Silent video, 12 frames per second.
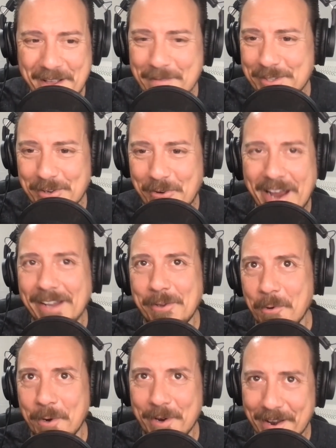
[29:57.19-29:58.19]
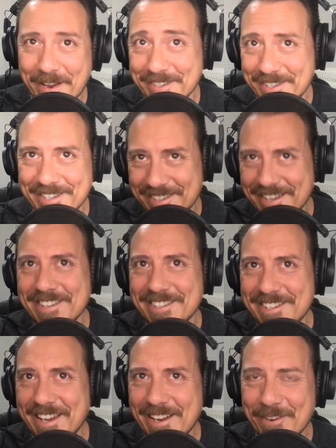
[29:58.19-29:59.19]
I'm so highly organized. It's
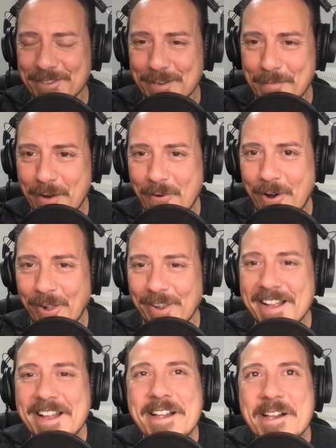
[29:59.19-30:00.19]
sticky notes on my wall.